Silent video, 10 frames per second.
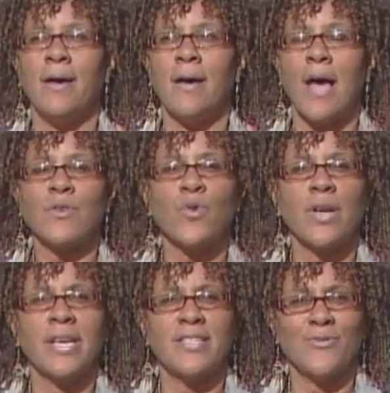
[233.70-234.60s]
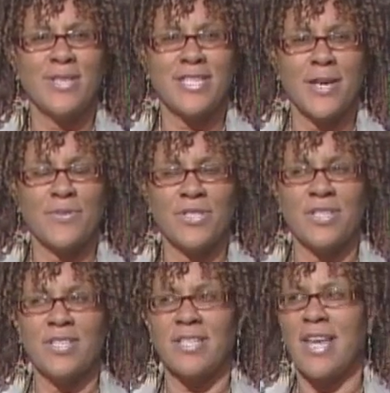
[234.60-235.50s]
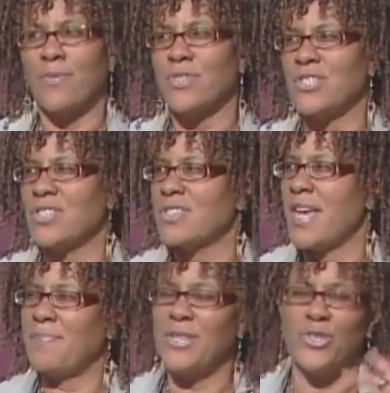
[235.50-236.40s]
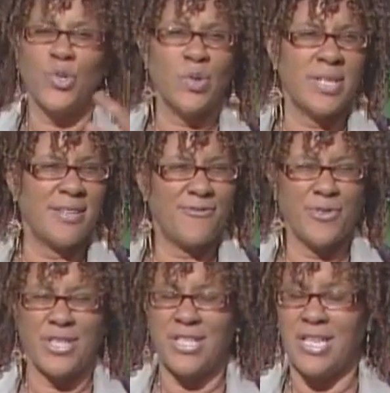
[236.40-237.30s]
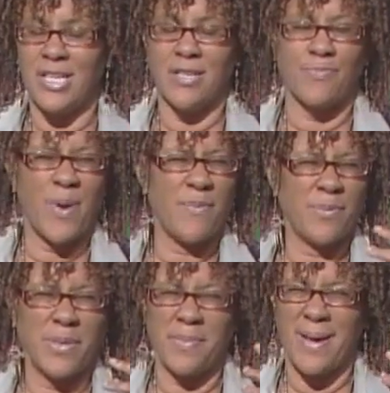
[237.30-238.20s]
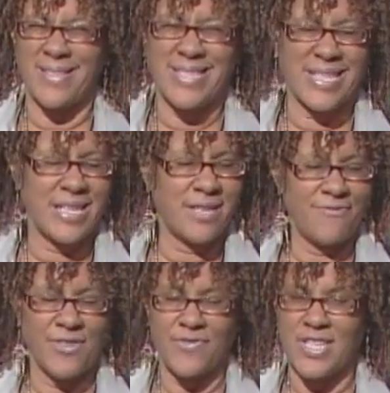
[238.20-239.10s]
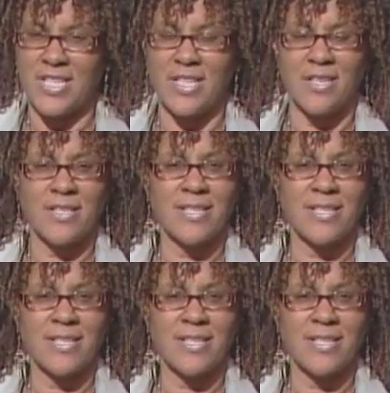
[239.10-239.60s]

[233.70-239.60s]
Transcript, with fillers: I was working as a receptionist and I was just, I've been doing it for years, probably about 10, 15 years.